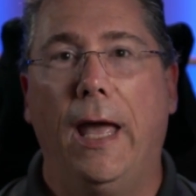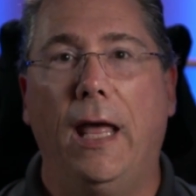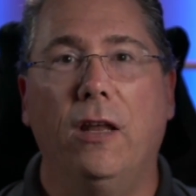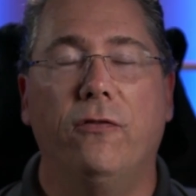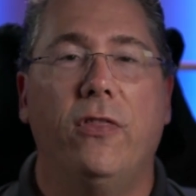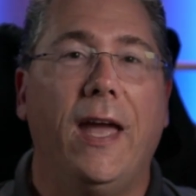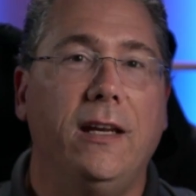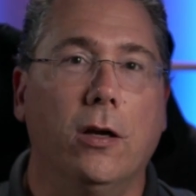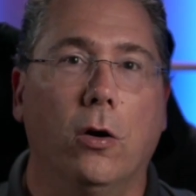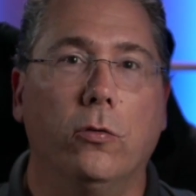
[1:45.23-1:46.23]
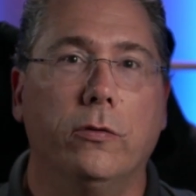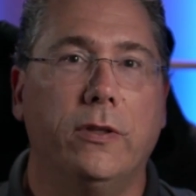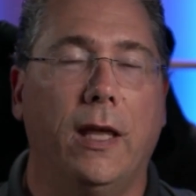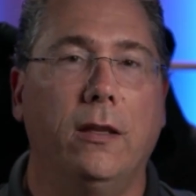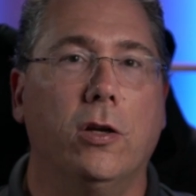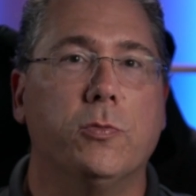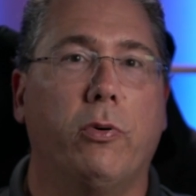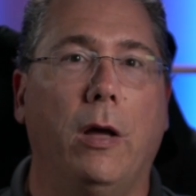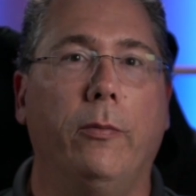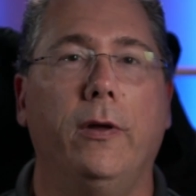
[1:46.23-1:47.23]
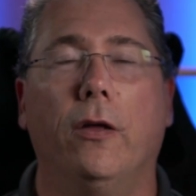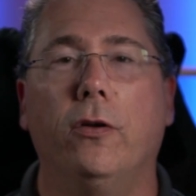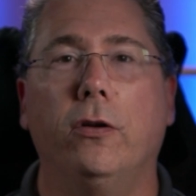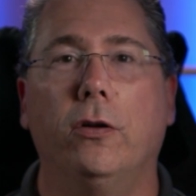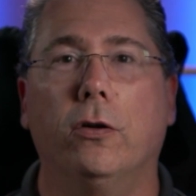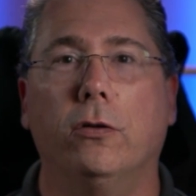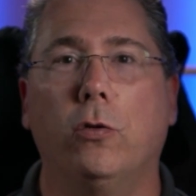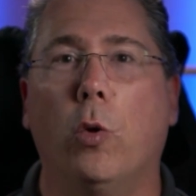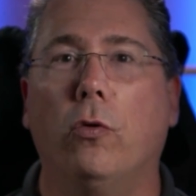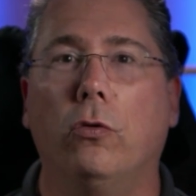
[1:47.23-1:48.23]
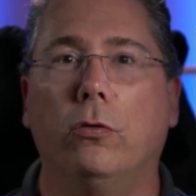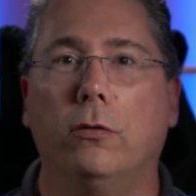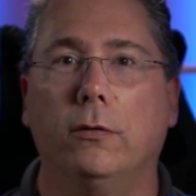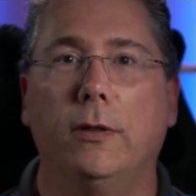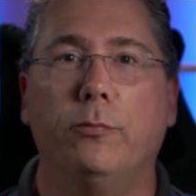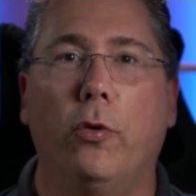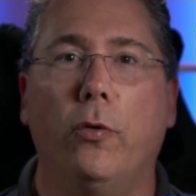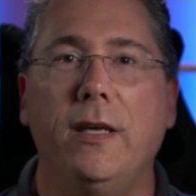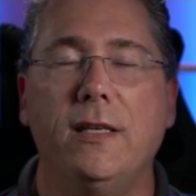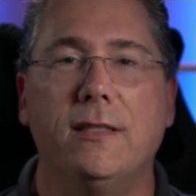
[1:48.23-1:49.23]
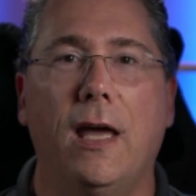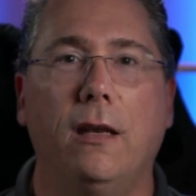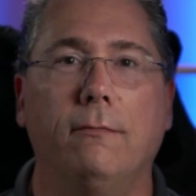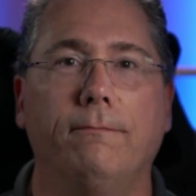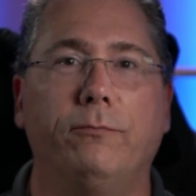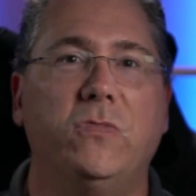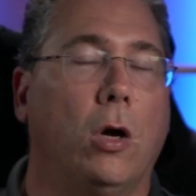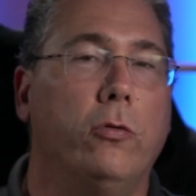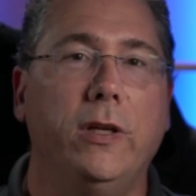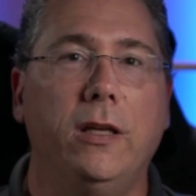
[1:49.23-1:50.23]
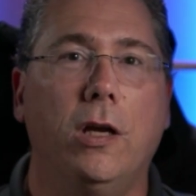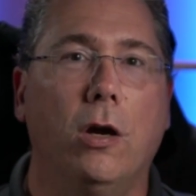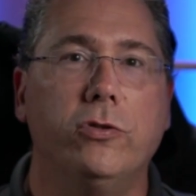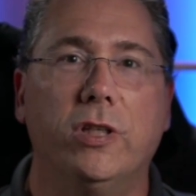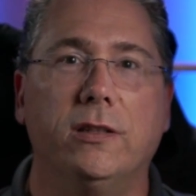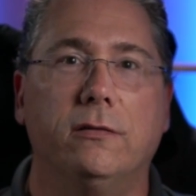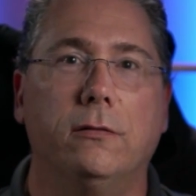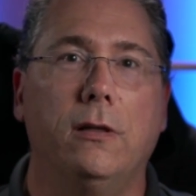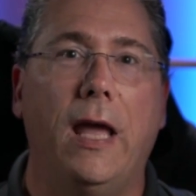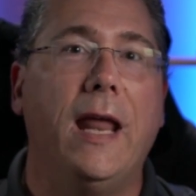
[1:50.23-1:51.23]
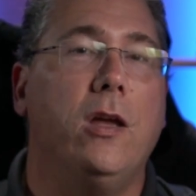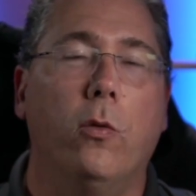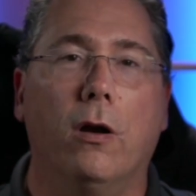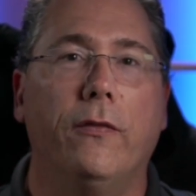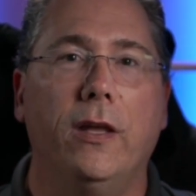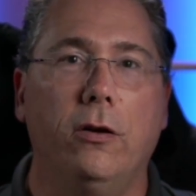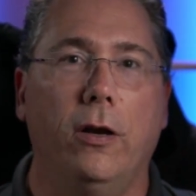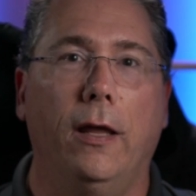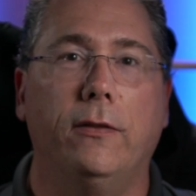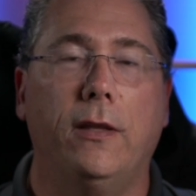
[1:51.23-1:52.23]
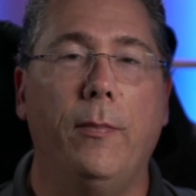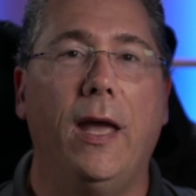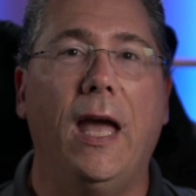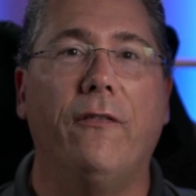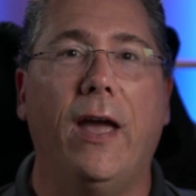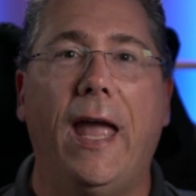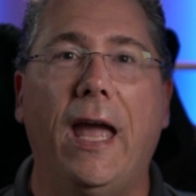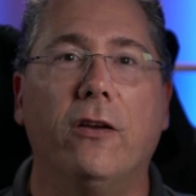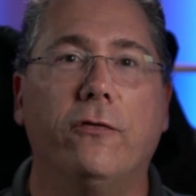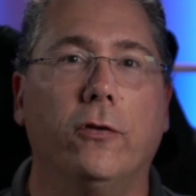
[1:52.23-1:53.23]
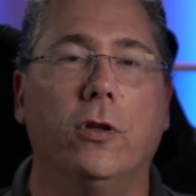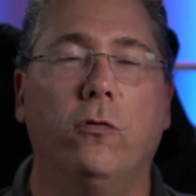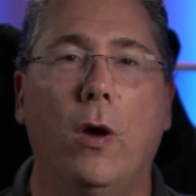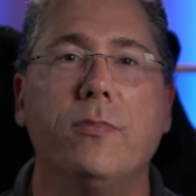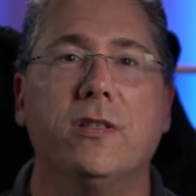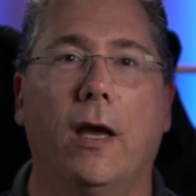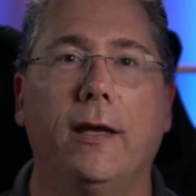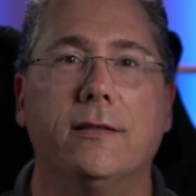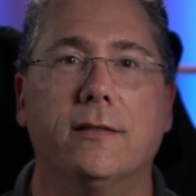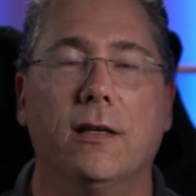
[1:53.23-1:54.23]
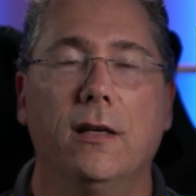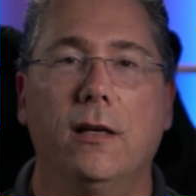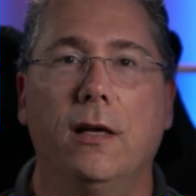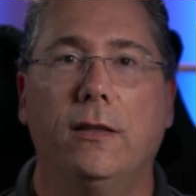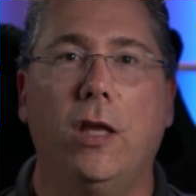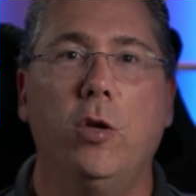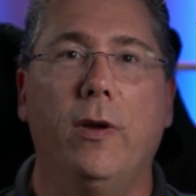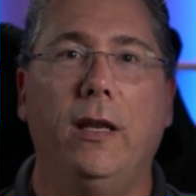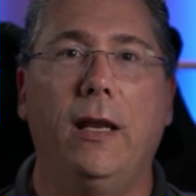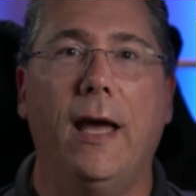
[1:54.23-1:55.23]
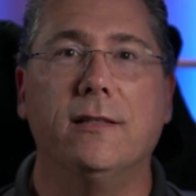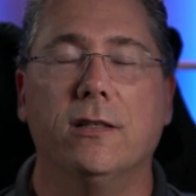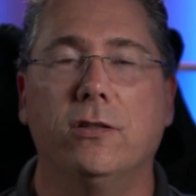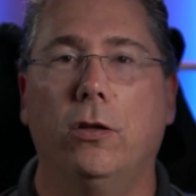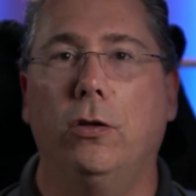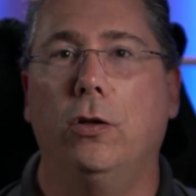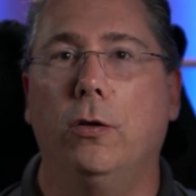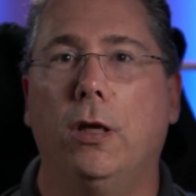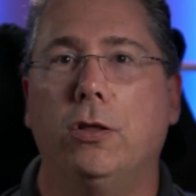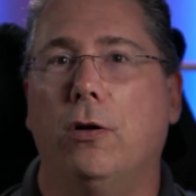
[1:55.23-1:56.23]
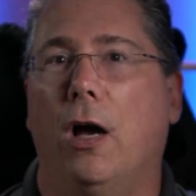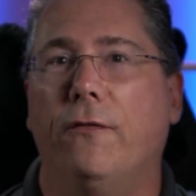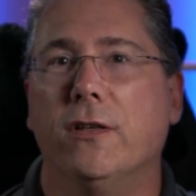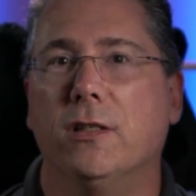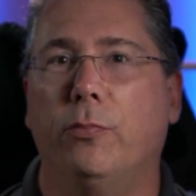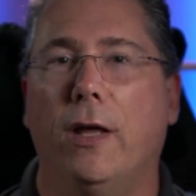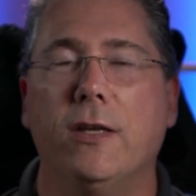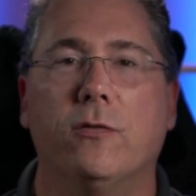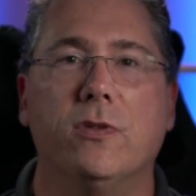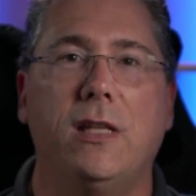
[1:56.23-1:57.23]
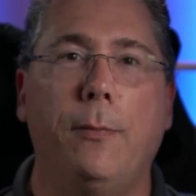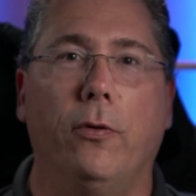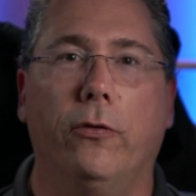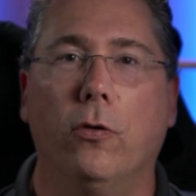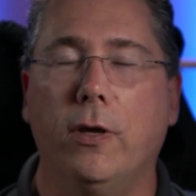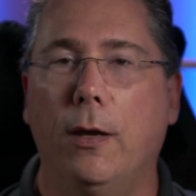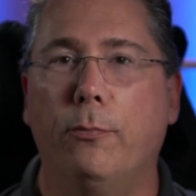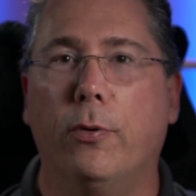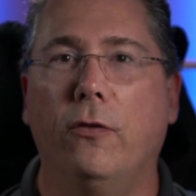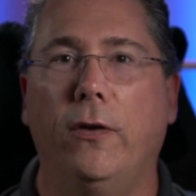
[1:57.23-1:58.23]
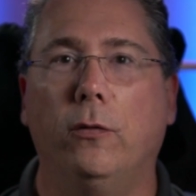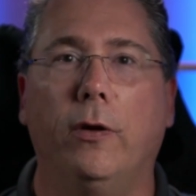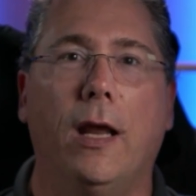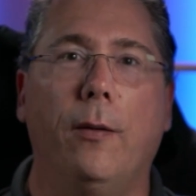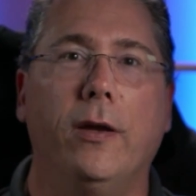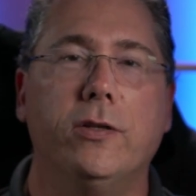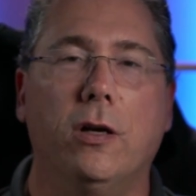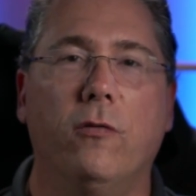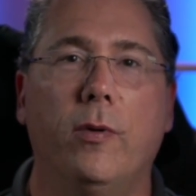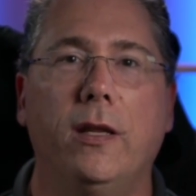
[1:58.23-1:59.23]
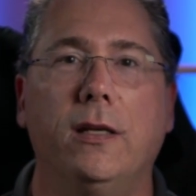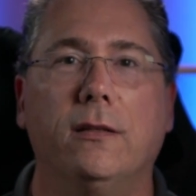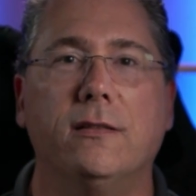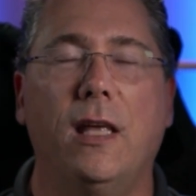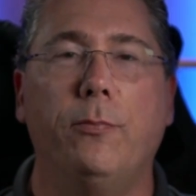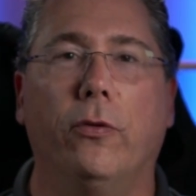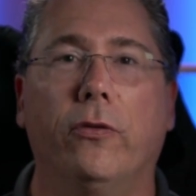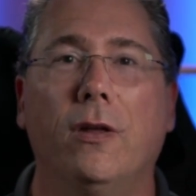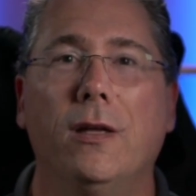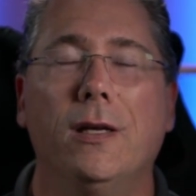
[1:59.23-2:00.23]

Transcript: And if they don't, then there's probably other your normal employees that don't need to go just anywhere on the internet. They may have a handful of websites that you may need access to. You get your office supplies from Staples. Okay, perfect. We got to make sure everybody can get to Staples.